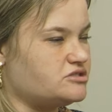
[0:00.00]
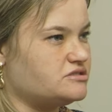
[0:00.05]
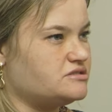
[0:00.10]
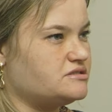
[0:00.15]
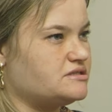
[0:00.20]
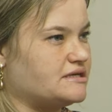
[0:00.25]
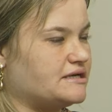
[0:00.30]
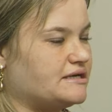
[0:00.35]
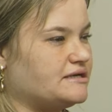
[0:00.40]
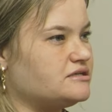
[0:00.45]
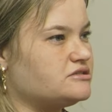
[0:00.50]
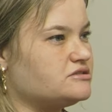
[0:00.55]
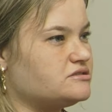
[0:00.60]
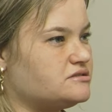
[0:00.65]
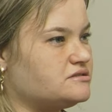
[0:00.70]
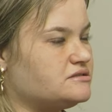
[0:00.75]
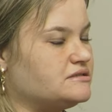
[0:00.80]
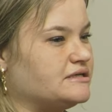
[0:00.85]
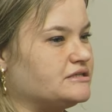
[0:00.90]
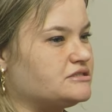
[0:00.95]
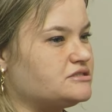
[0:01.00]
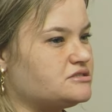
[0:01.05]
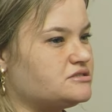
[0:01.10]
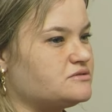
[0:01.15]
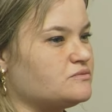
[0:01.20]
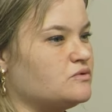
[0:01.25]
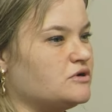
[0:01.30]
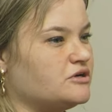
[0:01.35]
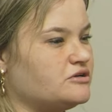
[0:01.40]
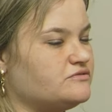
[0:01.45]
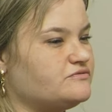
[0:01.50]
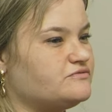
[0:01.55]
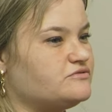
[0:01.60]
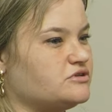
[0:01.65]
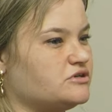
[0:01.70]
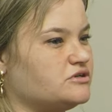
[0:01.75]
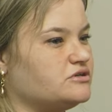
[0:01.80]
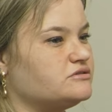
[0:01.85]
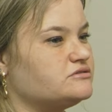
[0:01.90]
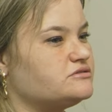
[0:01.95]
So it's one of
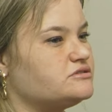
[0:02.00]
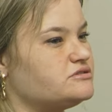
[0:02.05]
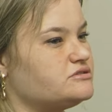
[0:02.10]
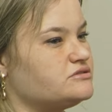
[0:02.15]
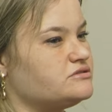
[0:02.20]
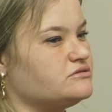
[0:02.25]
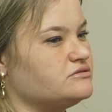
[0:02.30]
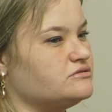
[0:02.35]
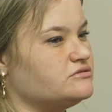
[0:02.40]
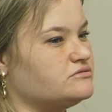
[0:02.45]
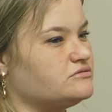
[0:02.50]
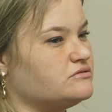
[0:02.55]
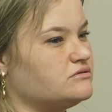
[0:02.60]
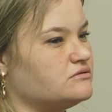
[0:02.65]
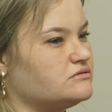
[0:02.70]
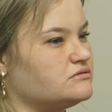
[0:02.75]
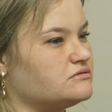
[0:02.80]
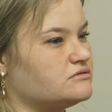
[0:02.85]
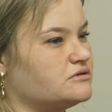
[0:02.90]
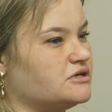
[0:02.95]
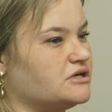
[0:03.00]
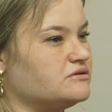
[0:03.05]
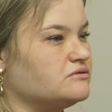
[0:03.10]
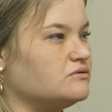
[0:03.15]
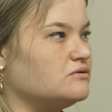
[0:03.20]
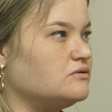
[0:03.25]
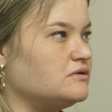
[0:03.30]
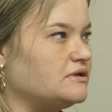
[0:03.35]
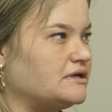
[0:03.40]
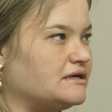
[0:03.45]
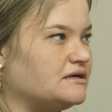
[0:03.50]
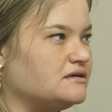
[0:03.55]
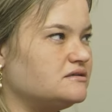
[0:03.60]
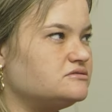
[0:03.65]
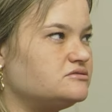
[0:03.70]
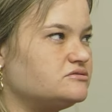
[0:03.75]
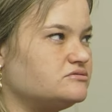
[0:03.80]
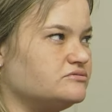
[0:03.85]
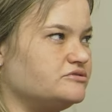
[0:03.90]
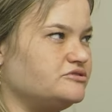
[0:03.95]
those, you go all
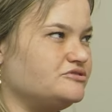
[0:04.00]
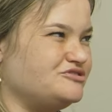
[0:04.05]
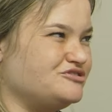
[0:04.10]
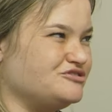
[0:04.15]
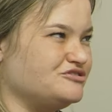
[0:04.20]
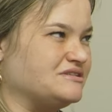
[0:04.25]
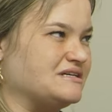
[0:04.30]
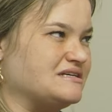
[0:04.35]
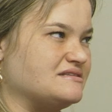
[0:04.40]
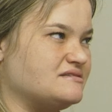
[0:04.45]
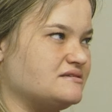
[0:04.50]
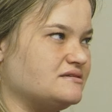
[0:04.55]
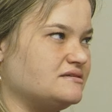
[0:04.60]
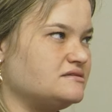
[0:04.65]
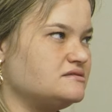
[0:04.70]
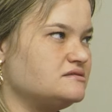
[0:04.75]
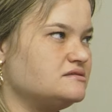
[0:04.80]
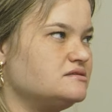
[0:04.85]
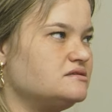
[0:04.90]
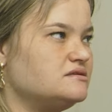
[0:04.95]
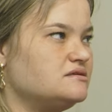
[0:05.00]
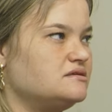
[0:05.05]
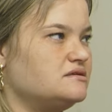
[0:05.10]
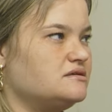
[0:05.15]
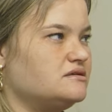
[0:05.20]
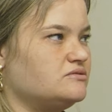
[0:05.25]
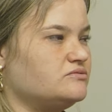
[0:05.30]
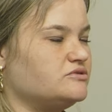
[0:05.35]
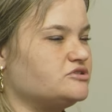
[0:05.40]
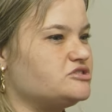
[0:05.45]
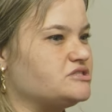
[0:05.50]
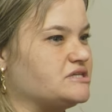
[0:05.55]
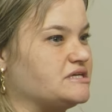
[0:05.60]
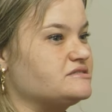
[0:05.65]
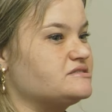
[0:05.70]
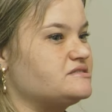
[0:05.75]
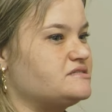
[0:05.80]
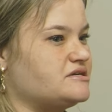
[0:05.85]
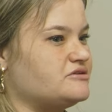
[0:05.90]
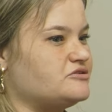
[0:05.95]
out or you do nothing, which
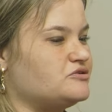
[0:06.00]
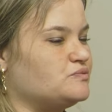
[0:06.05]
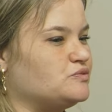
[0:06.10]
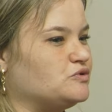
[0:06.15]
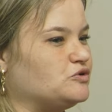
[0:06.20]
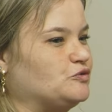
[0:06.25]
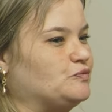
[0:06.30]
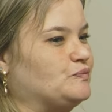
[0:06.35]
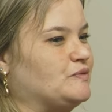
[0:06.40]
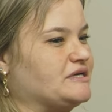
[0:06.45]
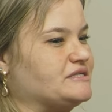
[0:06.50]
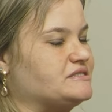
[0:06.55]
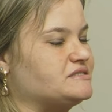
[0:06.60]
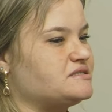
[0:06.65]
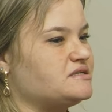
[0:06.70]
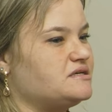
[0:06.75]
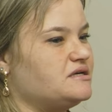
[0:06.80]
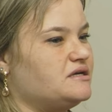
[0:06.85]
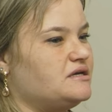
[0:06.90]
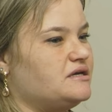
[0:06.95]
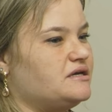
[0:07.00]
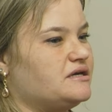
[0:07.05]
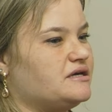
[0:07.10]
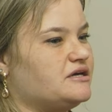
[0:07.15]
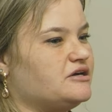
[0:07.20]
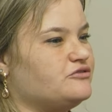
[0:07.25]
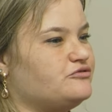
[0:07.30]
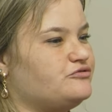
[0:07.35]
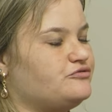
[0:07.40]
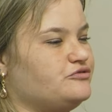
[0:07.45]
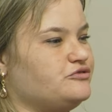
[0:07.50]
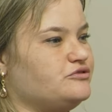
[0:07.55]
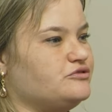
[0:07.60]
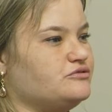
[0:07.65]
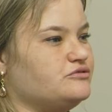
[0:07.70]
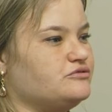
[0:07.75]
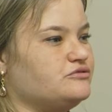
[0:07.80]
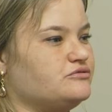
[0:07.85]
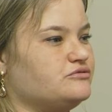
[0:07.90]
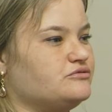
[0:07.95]
sounds terrible, but if
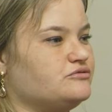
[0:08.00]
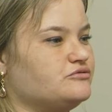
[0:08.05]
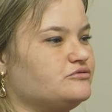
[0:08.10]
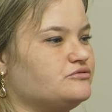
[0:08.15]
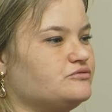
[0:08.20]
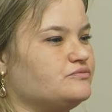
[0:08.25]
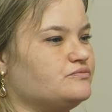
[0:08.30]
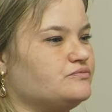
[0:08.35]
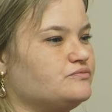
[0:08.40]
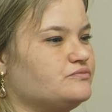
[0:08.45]
you